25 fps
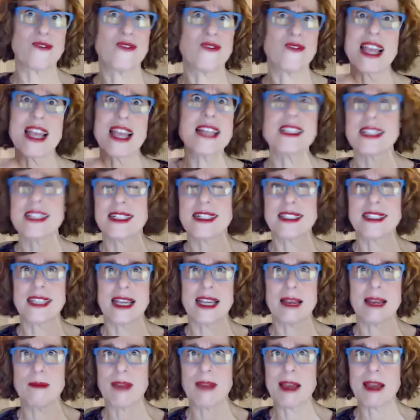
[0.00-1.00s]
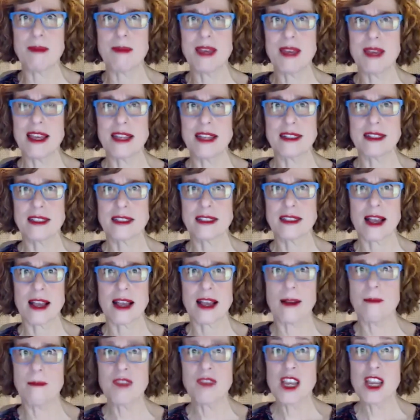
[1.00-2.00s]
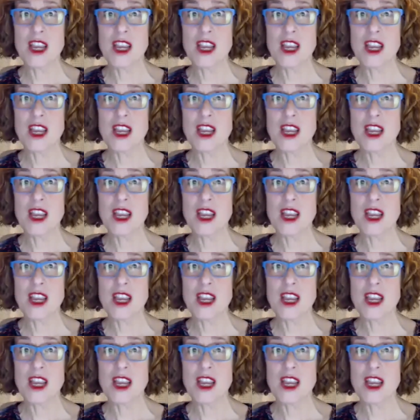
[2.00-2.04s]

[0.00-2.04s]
fantasy. Maybe it's I'm